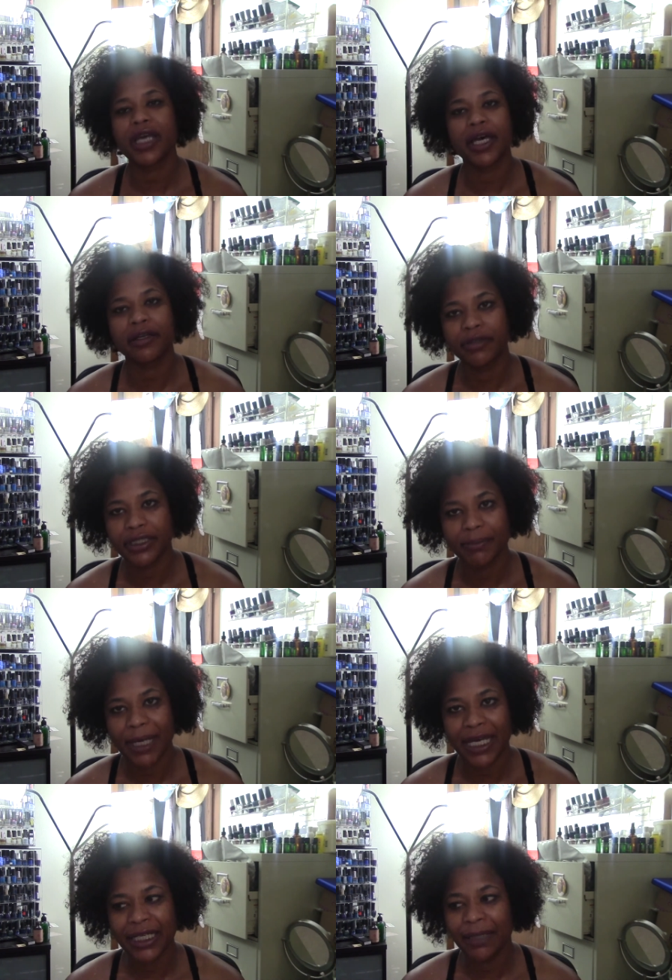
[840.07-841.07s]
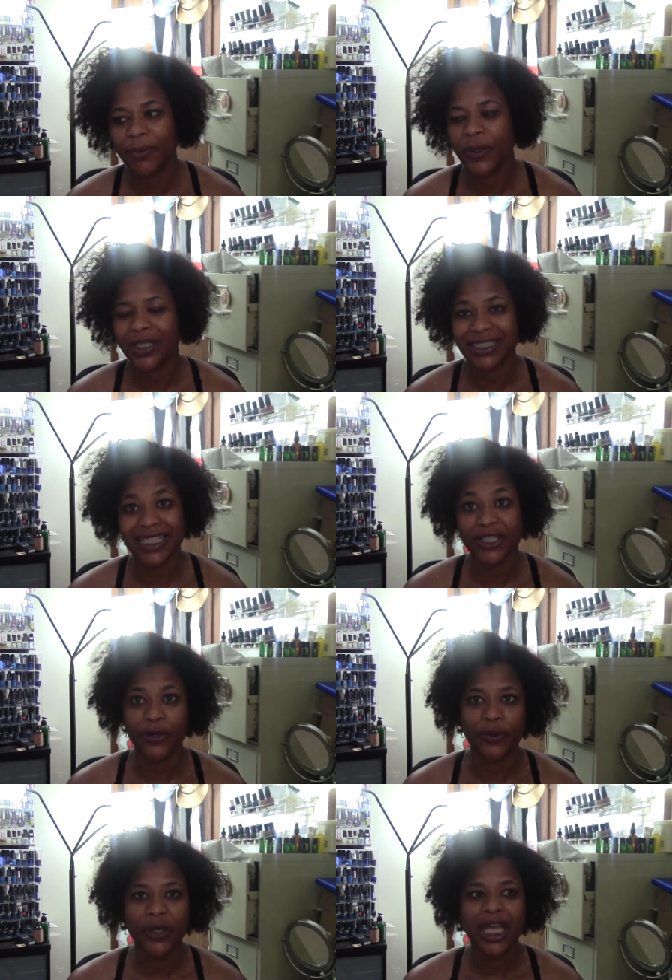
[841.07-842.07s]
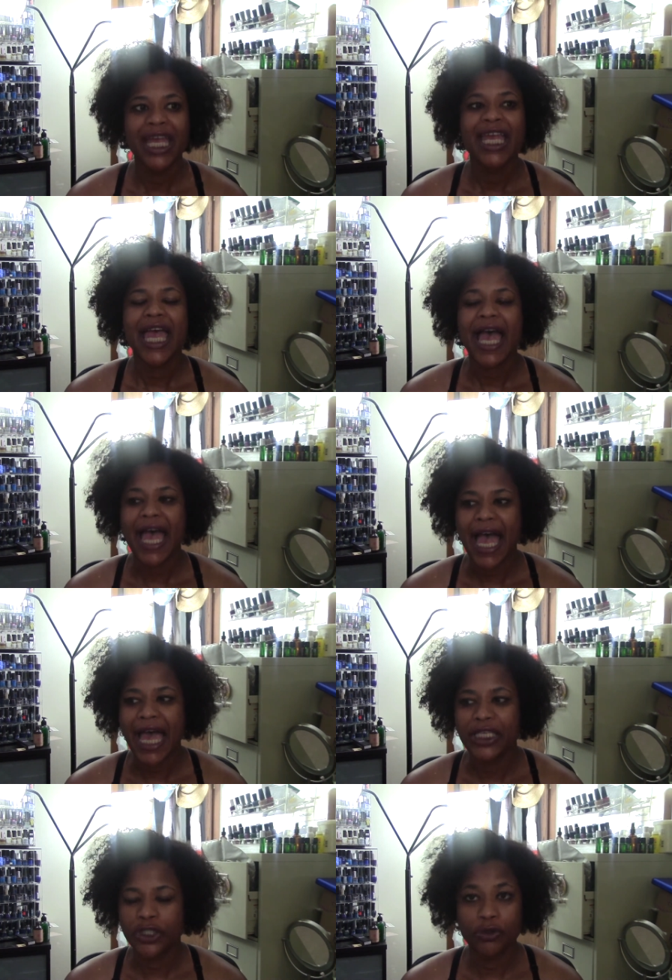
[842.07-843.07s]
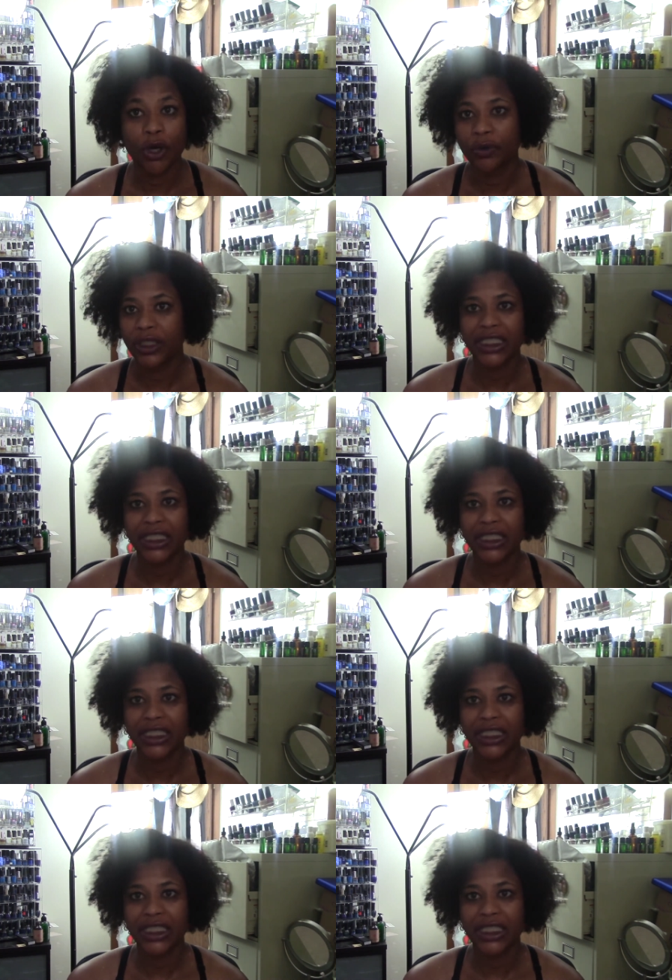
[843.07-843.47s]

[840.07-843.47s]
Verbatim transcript: I don't need to buy anymore because you only